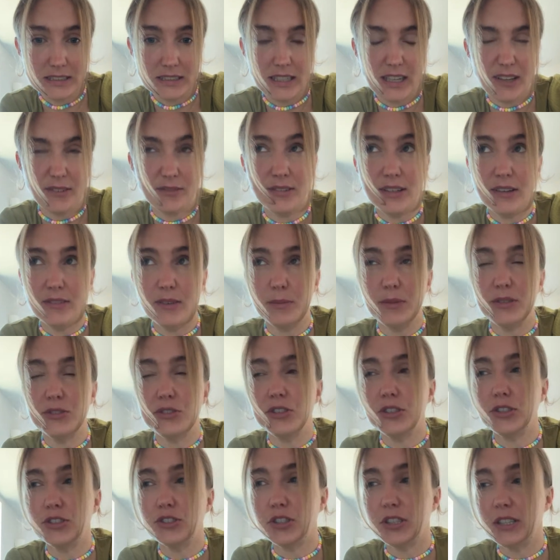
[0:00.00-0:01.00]
I've never been to
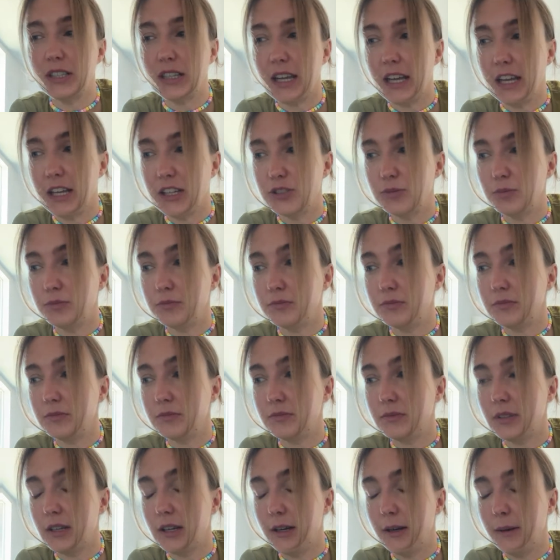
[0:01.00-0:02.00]
the Johnny Cash
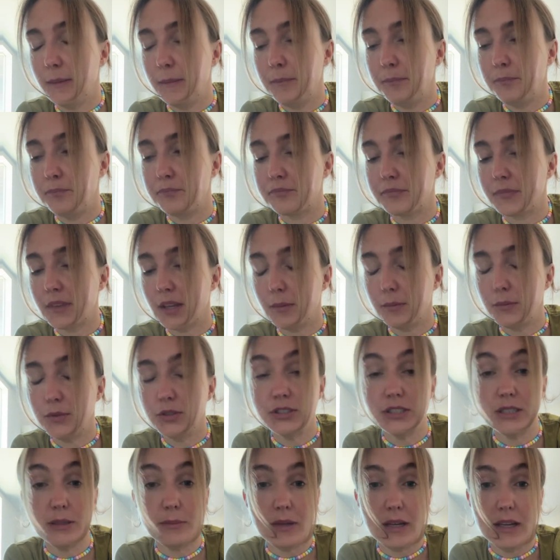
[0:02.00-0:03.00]

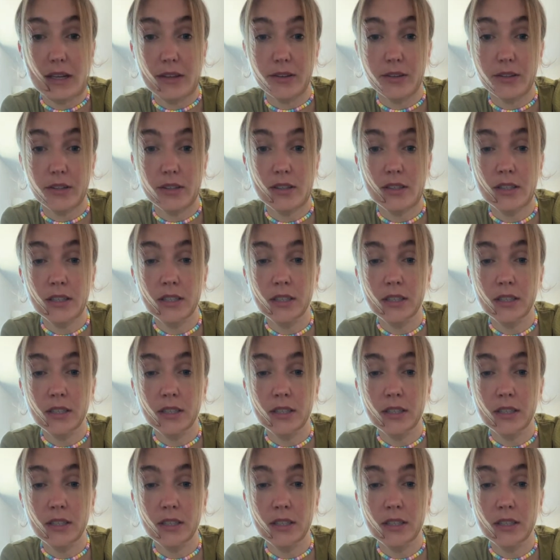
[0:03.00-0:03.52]
museum either.